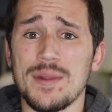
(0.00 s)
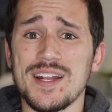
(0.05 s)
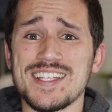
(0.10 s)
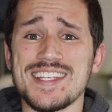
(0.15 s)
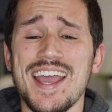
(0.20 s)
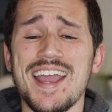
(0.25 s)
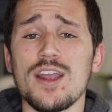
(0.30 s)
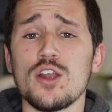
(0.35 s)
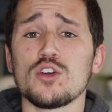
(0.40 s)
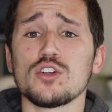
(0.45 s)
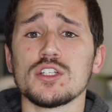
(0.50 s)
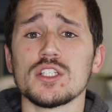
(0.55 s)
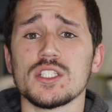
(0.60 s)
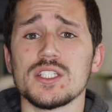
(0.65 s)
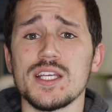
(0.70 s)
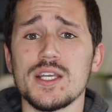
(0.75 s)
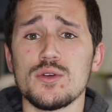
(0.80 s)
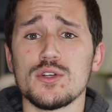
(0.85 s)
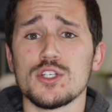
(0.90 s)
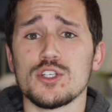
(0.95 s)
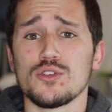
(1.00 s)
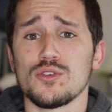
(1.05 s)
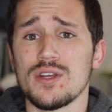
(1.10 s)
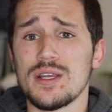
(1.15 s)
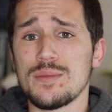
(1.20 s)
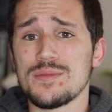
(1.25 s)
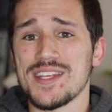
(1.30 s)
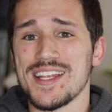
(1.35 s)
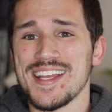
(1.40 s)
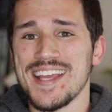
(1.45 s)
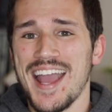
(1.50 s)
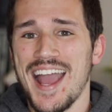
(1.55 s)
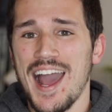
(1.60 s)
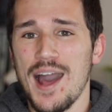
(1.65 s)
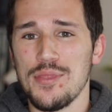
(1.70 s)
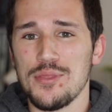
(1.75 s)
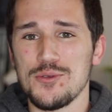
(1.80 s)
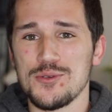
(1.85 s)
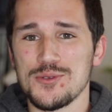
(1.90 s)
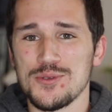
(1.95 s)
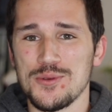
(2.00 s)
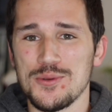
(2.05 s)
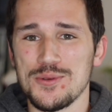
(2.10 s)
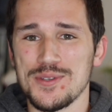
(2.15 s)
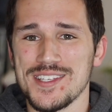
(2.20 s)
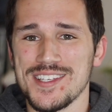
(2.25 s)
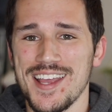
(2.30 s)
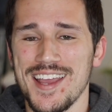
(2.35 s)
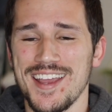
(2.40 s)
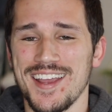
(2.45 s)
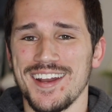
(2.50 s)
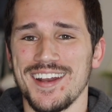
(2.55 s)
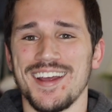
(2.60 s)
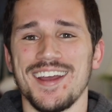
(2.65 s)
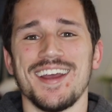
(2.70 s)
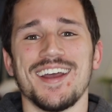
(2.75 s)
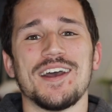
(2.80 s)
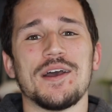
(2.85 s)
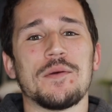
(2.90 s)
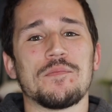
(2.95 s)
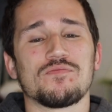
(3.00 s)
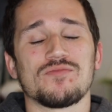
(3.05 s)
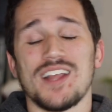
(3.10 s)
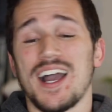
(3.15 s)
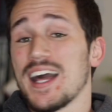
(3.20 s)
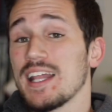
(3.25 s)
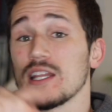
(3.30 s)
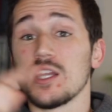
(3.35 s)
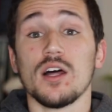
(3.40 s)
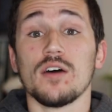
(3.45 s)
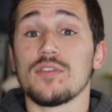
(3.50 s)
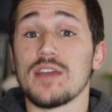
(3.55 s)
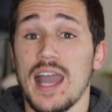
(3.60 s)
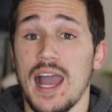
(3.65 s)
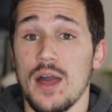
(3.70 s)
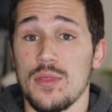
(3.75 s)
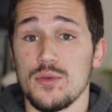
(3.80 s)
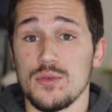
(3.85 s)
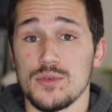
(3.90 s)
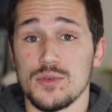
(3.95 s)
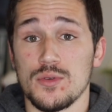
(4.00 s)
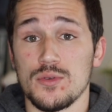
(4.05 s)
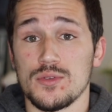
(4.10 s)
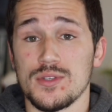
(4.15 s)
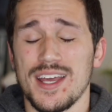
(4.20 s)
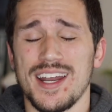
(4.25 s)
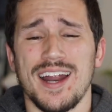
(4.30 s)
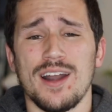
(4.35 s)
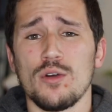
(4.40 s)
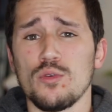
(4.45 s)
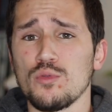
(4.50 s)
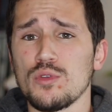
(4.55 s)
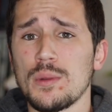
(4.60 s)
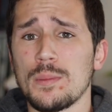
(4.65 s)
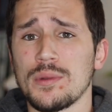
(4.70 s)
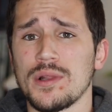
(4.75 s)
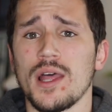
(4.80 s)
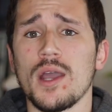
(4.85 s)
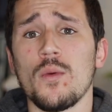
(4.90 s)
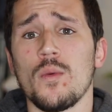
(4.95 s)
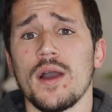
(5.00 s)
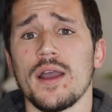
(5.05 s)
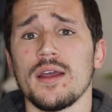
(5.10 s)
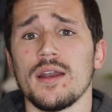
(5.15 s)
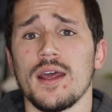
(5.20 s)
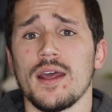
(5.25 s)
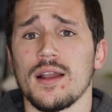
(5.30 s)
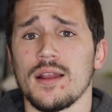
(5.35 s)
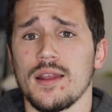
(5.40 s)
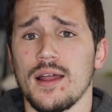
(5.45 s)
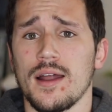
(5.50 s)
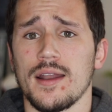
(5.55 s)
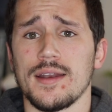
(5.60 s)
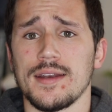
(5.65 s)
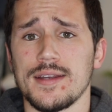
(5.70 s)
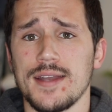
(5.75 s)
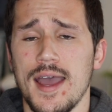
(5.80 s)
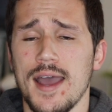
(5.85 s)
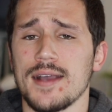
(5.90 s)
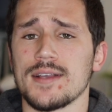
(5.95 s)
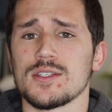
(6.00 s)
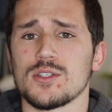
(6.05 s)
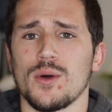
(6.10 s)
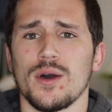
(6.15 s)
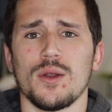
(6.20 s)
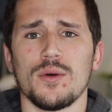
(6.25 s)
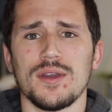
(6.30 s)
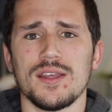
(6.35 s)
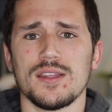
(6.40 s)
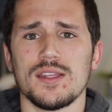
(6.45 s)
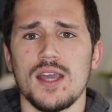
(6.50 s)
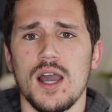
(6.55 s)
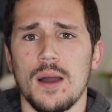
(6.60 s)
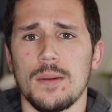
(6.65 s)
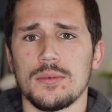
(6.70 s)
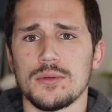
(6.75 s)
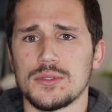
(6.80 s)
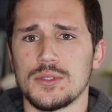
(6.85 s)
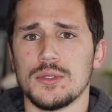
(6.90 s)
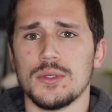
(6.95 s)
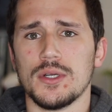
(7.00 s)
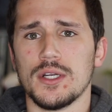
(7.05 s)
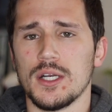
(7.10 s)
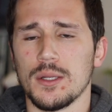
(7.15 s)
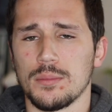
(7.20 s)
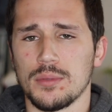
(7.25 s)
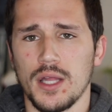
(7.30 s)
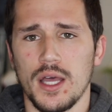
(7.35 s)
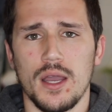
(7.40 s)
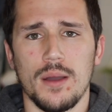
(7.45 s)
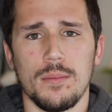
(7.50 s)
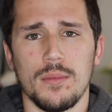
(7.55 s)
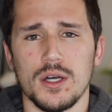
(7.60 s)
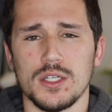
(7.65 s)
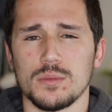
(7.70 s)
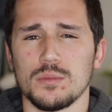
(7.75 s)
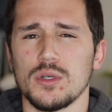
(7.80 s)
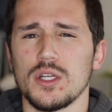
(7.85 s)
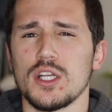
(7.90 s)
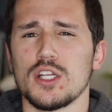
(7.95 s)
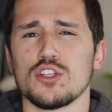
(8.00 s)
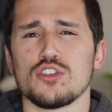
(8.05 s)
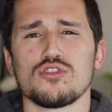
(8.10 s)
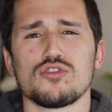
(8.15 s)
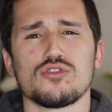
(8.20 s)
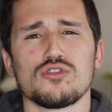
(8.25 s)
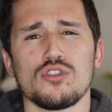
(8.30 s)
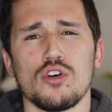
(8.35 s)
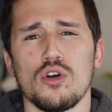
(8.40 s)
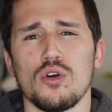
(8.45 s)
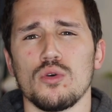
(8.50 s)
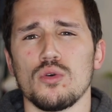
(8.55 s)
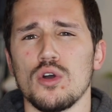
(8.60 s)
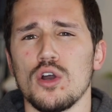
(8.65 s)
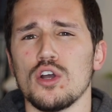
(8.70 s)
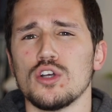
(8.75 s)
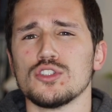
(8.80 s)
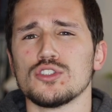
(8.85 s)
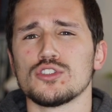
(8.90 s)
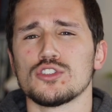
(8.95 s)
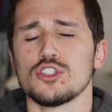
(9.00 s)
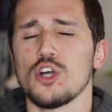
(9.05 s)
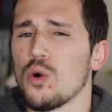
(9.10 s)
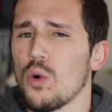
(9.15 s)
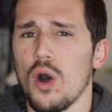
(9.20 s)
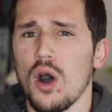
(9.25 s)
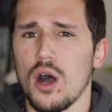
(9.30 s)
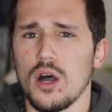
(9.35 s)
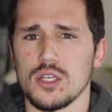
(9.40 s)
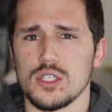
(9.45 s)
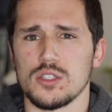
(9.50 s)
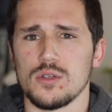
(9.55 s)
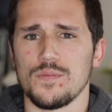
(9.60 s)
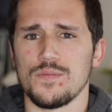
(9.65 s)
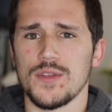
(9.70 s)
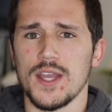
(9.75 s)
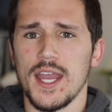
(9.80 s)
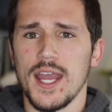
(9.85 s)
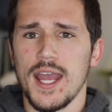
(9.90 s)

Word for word: And it's Herald of Secret Streams and Cathars' Crusade. I love Cathars' Crusade. I don't really play white in a lot of decks, so I don't get the opportunity to play it much, but it is so, so awesome.